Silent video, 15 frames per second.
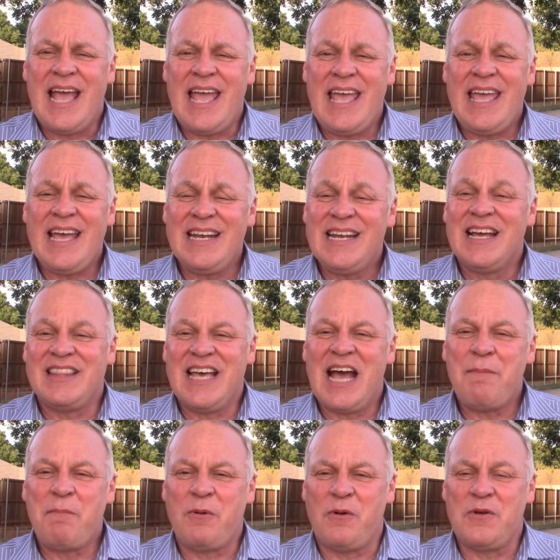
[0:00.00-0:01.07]
and
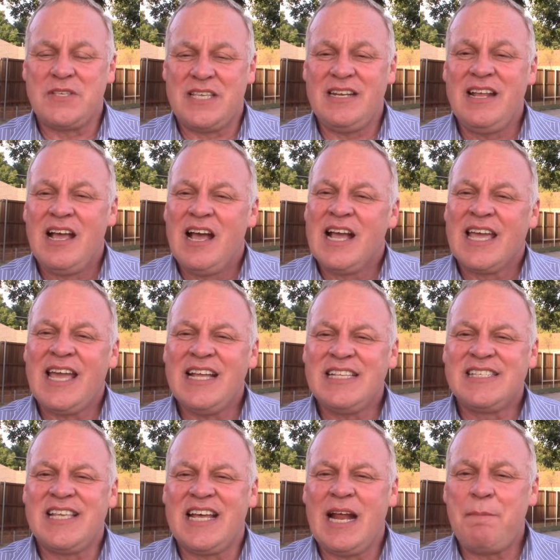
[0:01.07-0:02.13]
that person can
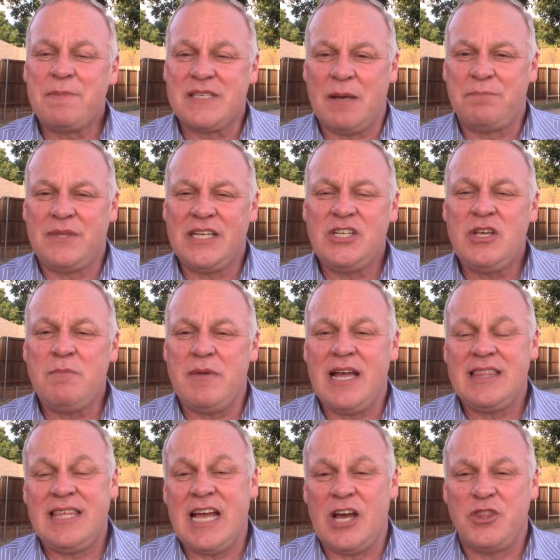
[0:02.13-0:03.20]
set up something to
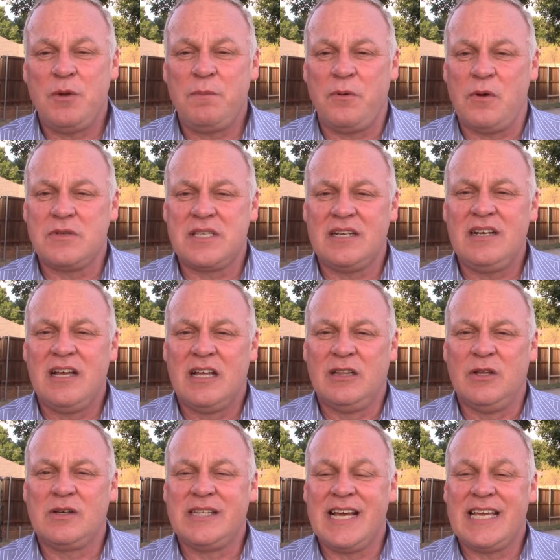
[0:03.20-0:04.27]
make the other person
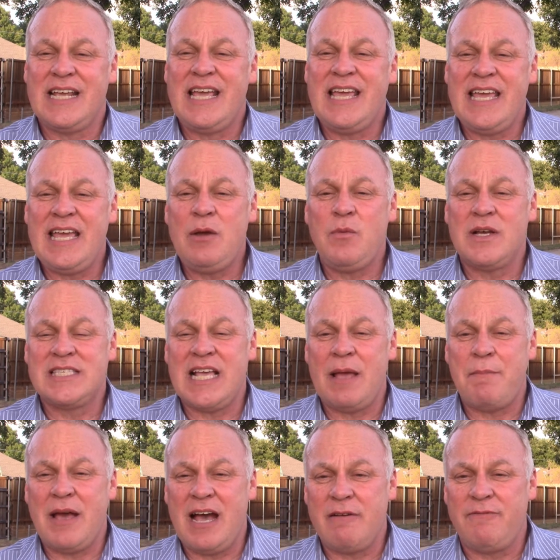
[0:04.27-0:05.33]
look like he was a
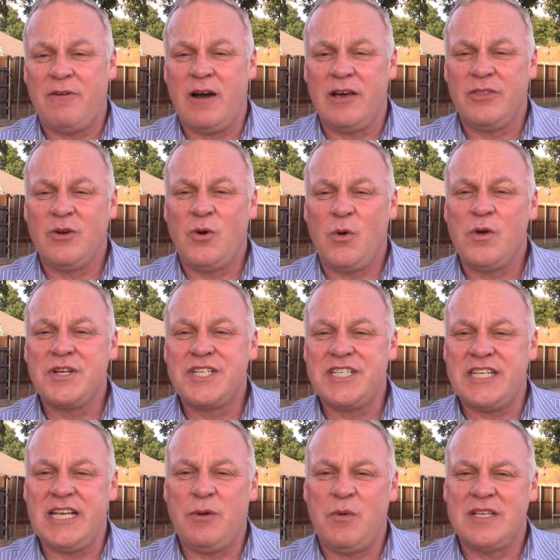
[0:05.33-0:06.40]
bad father or
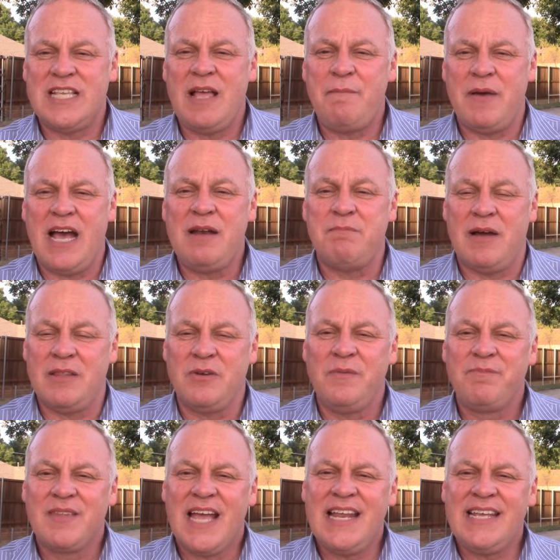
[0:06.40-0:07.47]
she was a bad mother
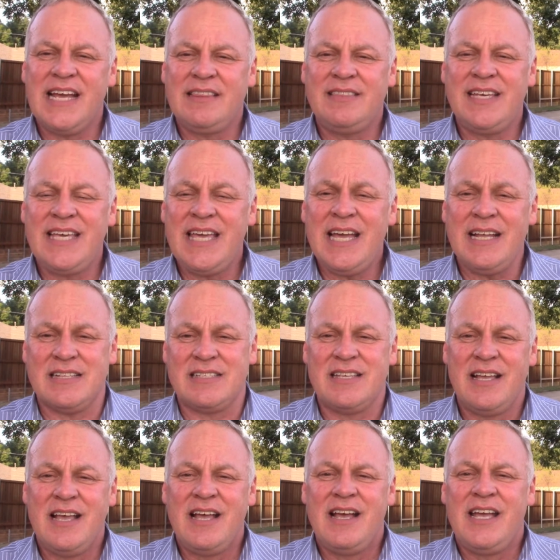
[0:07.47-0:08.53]
and get the kids.
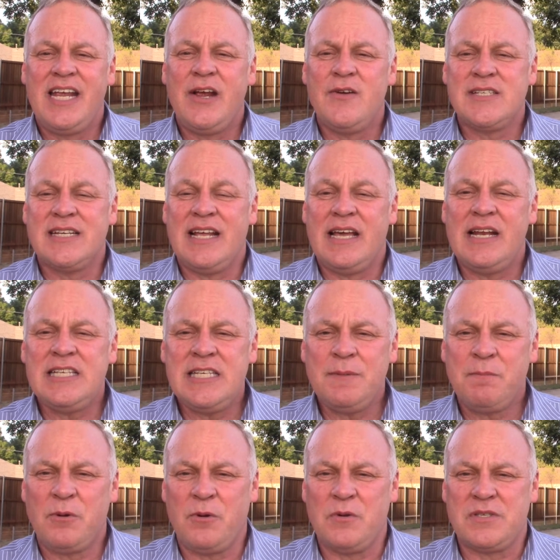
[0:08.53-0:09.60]
Here's an
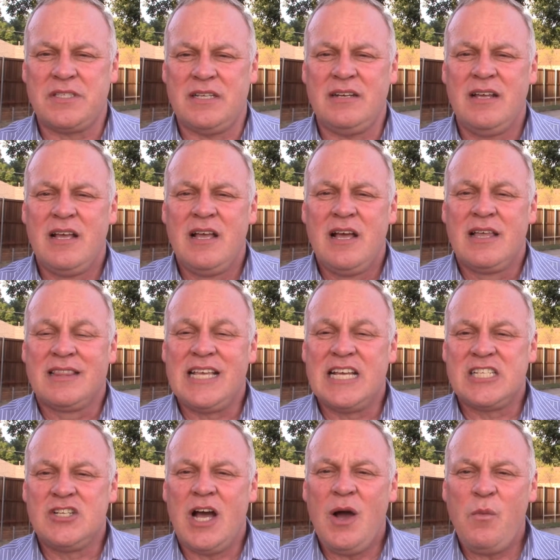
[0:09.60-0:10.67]
innocent person,
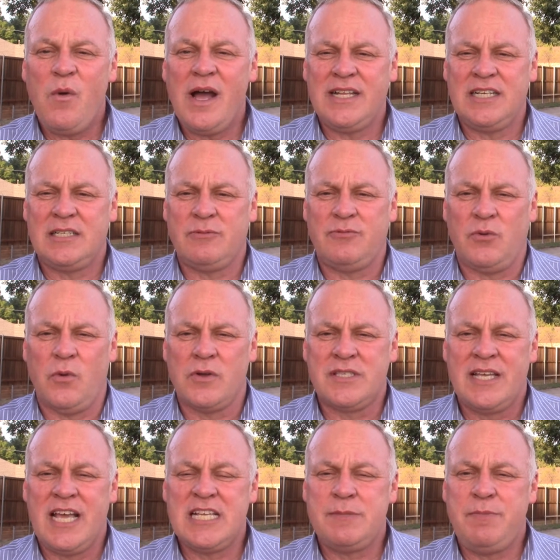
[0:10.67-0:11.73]
does not want a divorce,
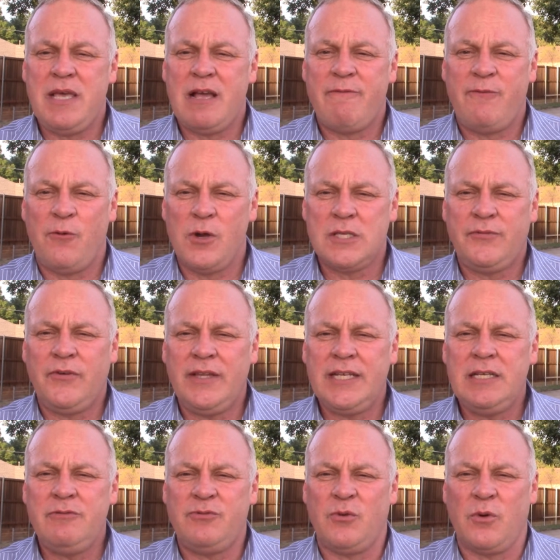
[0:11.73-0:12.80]
is being forcefully
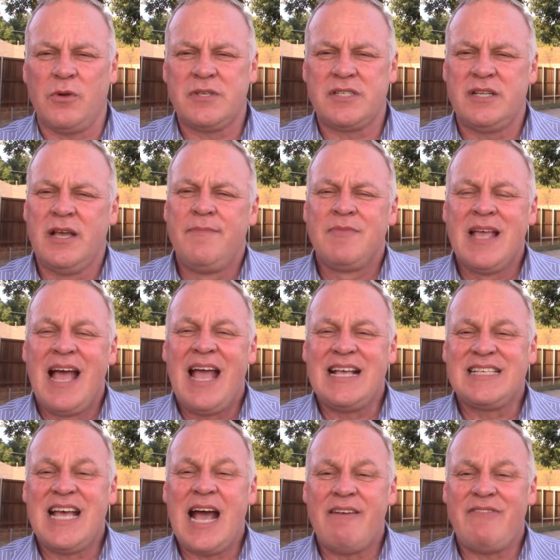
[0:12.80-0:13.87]
divorced,
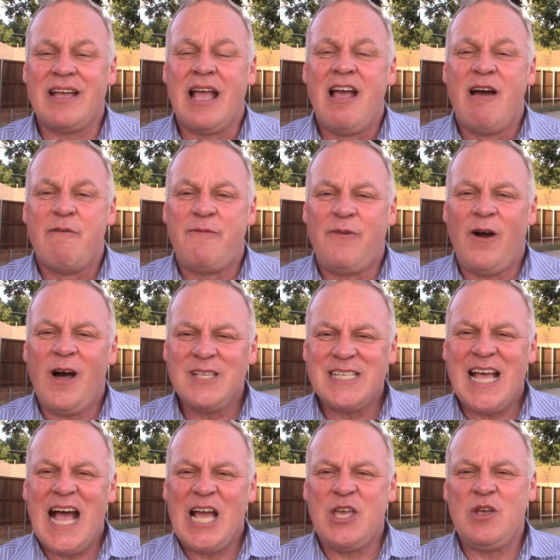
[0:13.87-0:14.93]
is having false
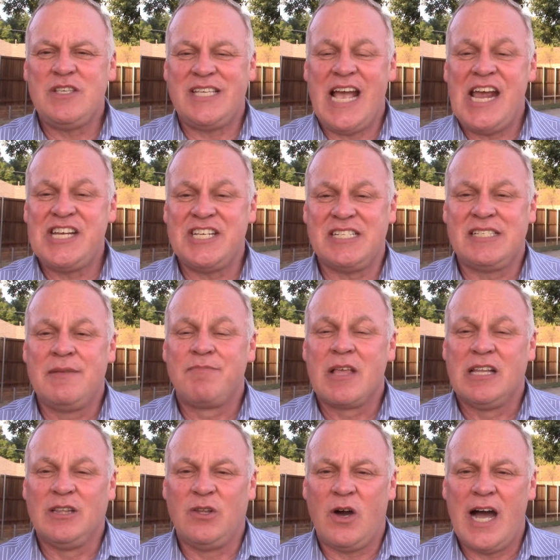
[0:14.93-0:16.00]
accusations
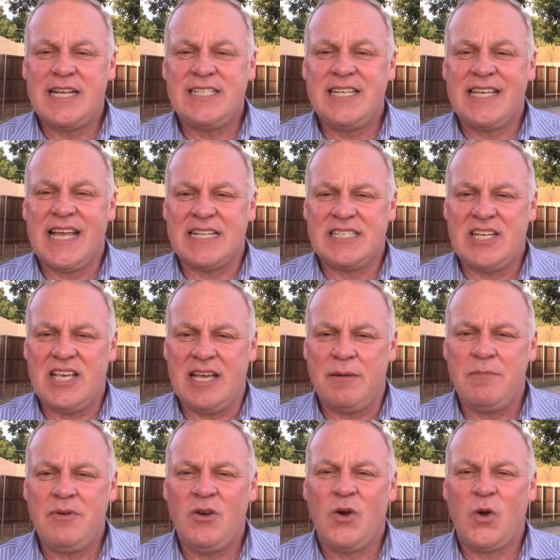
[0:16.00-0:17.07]
lodged against
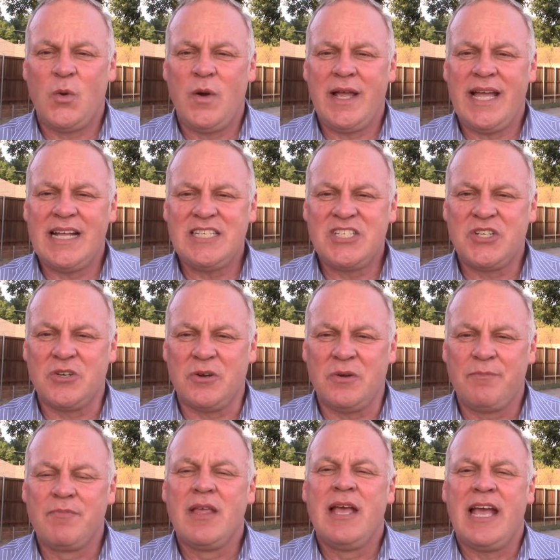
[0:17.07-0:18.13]
him or against
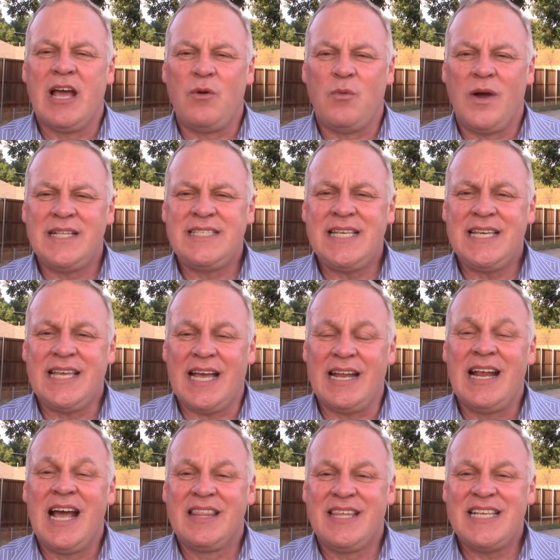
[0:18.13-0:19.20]
her. And once again,
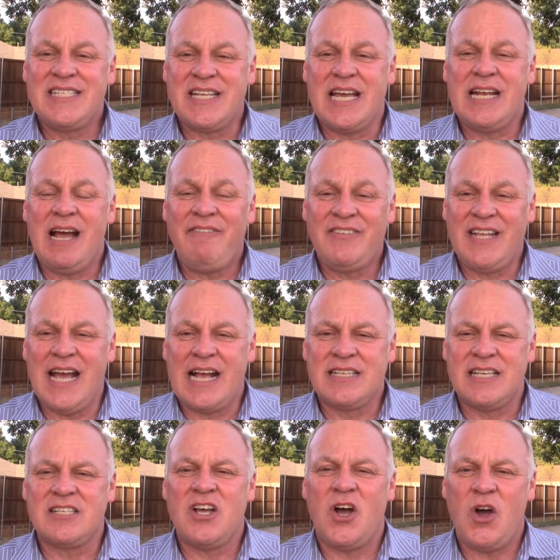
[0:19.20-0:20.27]
the state of
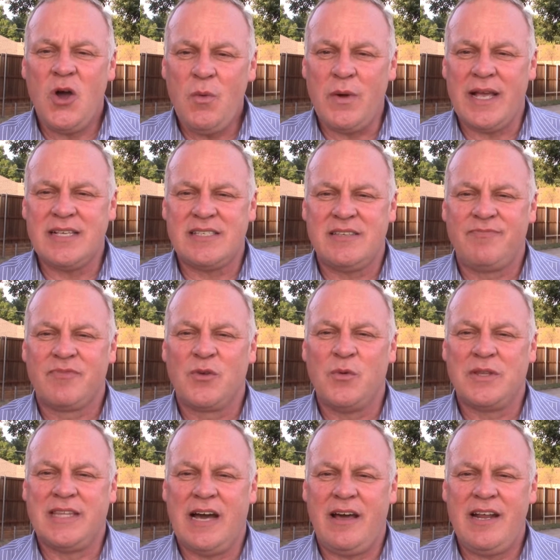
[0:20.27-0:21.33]
Texas always,
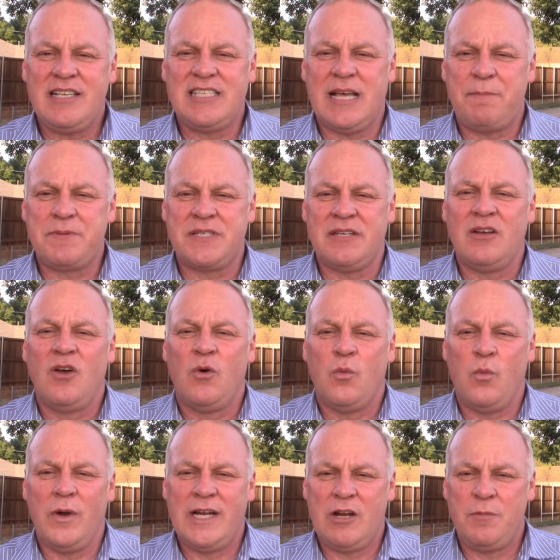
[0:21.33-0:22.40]
without exception,
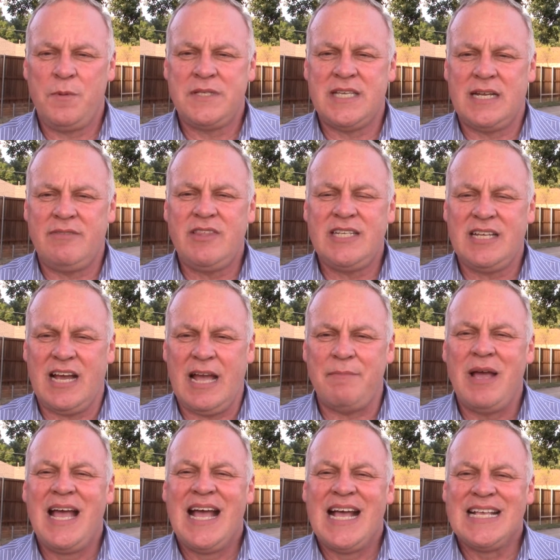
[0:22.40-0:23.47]
100% of the
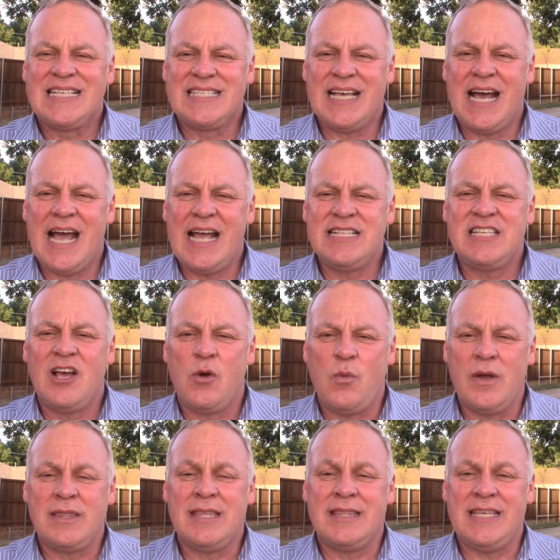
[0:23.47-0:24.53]
time, sides
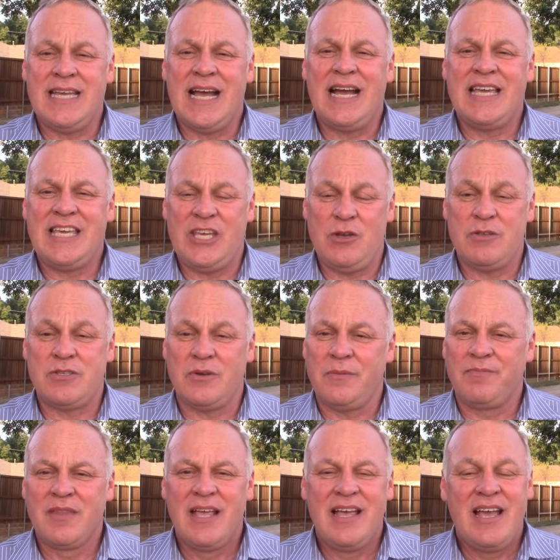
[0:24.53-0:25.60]
with the accuser.
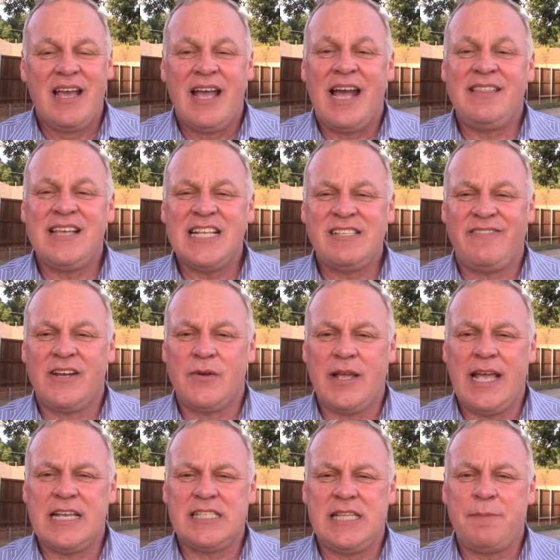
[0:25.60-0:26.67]
And that's very
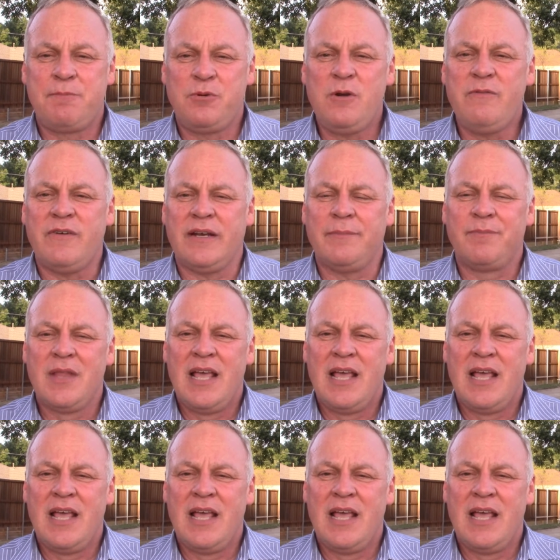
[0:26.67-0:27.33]
easily proven.